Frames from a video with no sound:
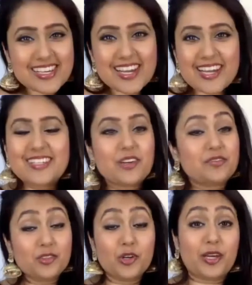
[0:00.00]
and you
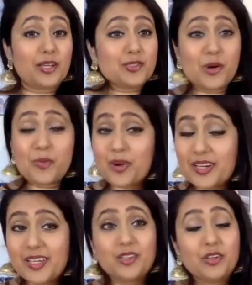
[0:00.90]
looking so pretty
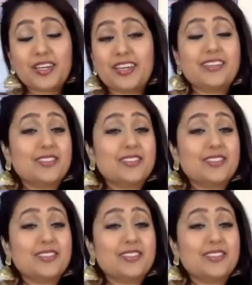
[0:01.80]
looking